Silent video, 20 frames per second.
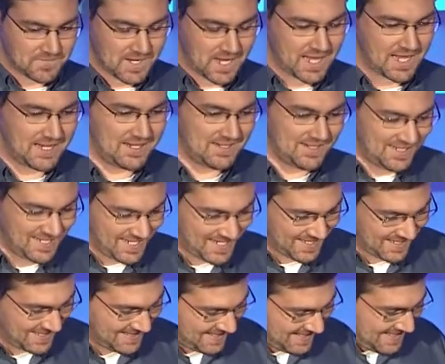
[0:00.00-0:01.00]

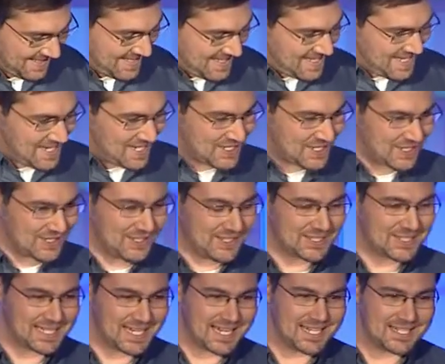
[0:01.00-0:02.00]
And she
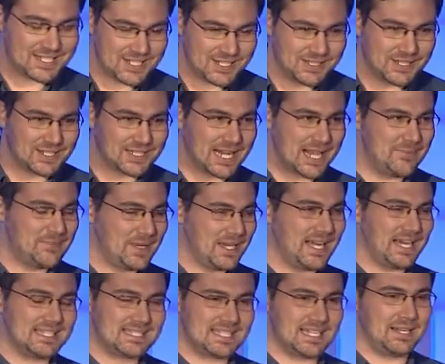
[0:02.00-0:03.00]
looked at me and
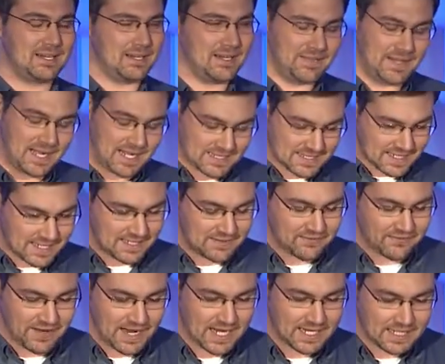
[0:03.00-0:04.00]
then I said, "In
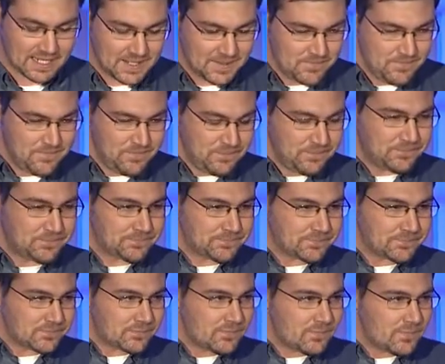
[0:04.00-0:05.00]
fact,
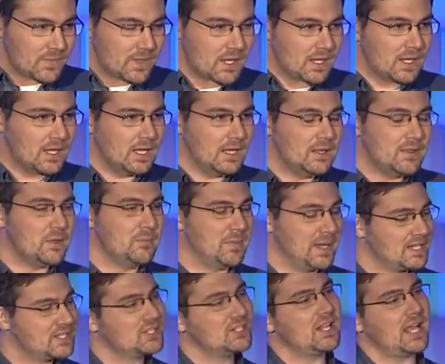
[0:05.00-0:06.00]
the
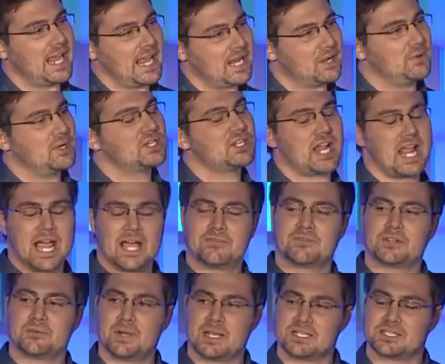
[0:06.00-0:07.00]
mental anguish
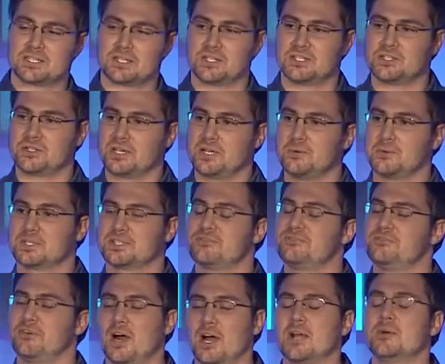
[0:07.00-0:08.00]
after my surgery was
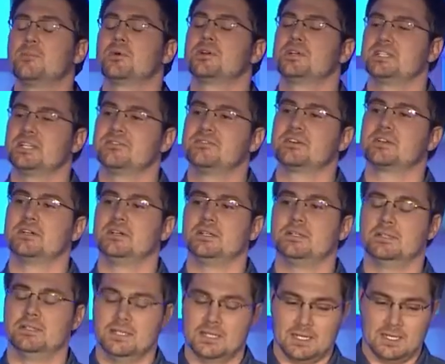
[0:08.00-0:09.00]
far more
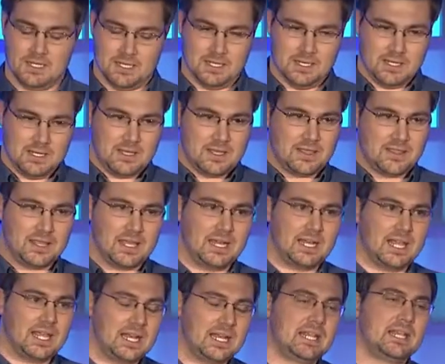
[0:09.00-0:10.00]
difficult than
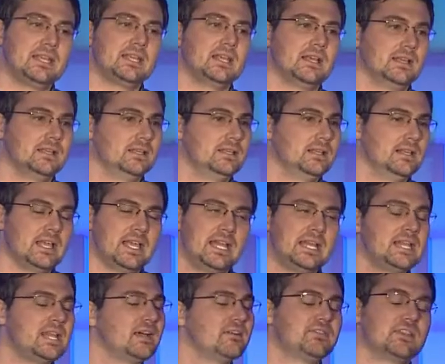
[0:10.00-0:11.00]
any
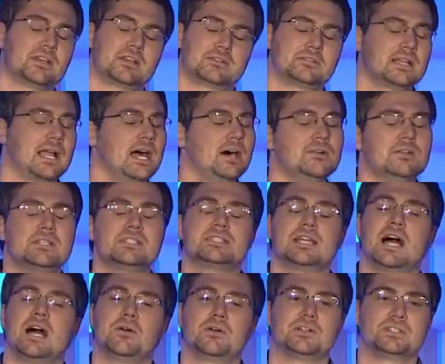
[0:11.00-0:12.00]
of the countless
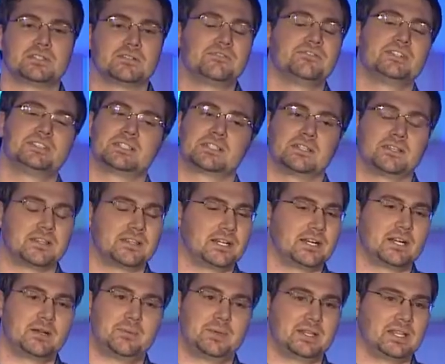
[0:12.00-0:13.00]
hours of physical
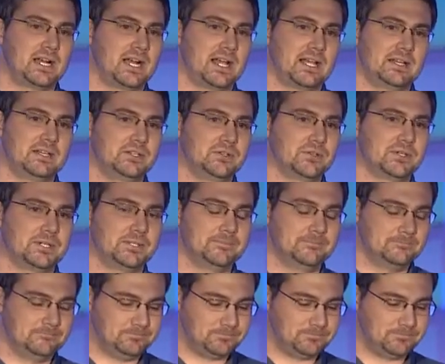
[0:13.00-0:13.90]
therapy that I endured."